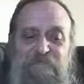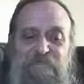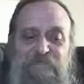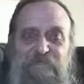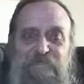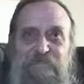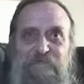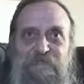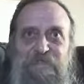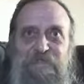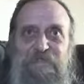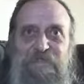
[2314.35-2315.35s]
well, you
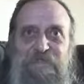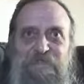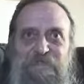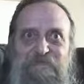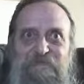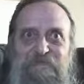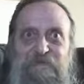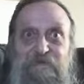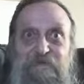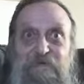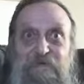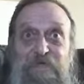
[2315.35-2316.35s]
know, I, I
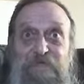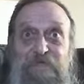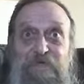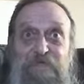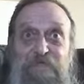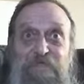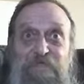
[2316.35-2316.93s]
want to put